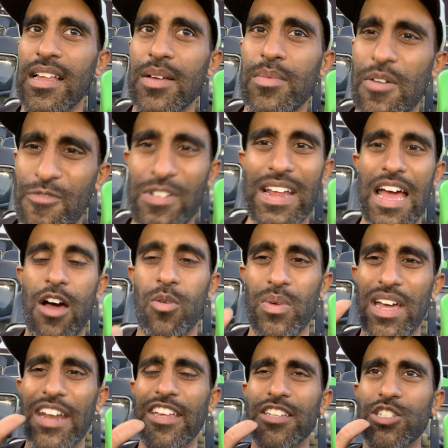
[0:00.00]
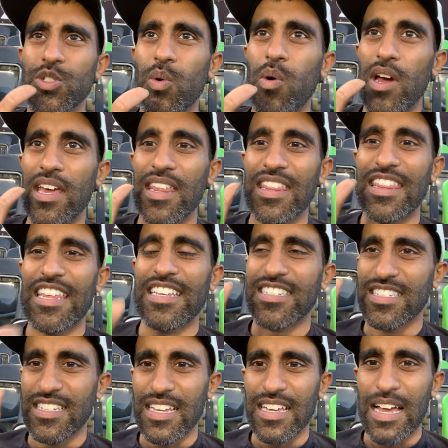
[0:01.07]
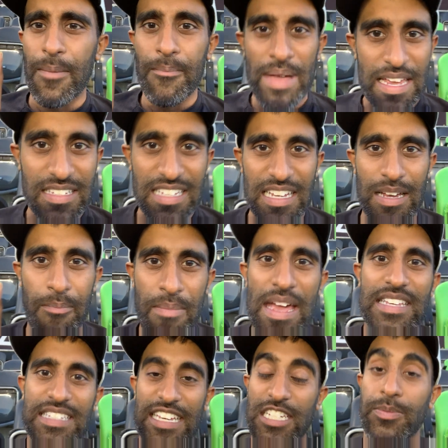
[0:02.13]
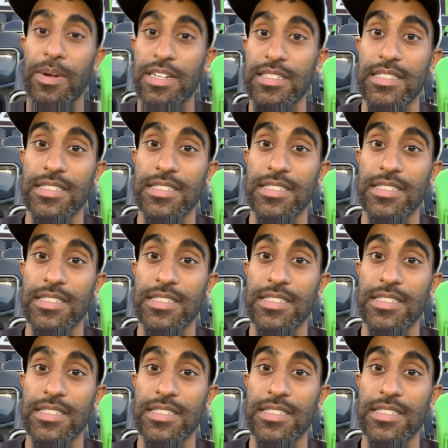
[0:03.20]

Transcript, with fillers: But for now, we gotta enjoy this amazing, amazing experience.